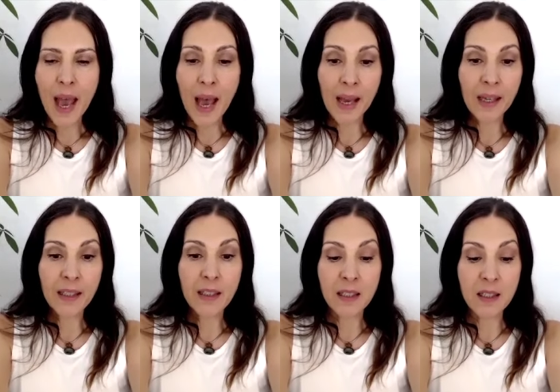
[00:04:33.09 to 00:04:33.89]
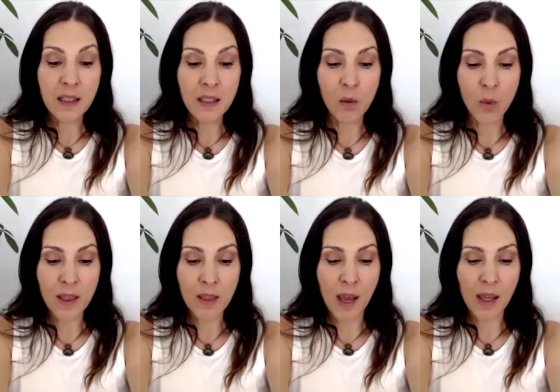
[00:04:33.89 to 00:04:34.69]
And
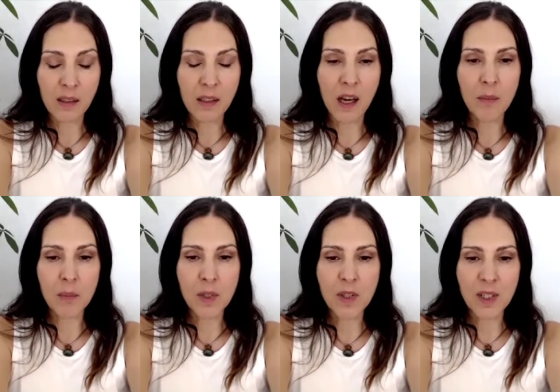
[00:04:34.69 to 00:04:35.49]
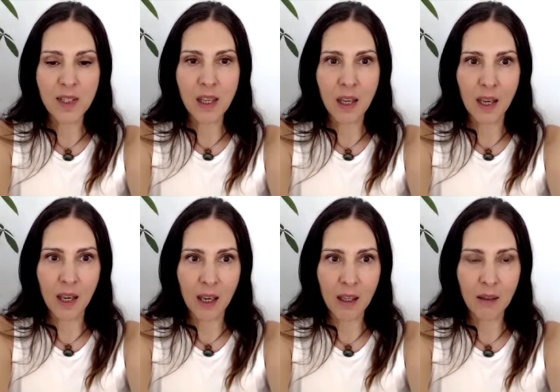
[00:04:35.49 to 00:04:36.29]
with that comes the
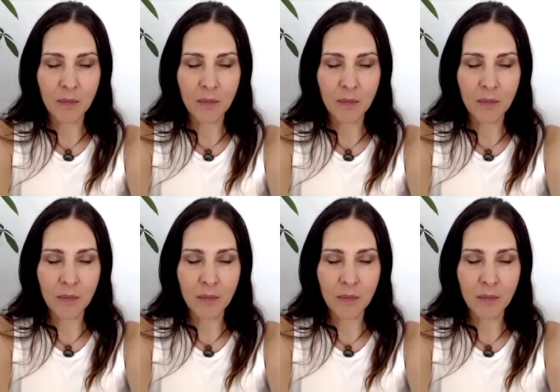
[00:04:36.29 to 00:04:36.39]
seeking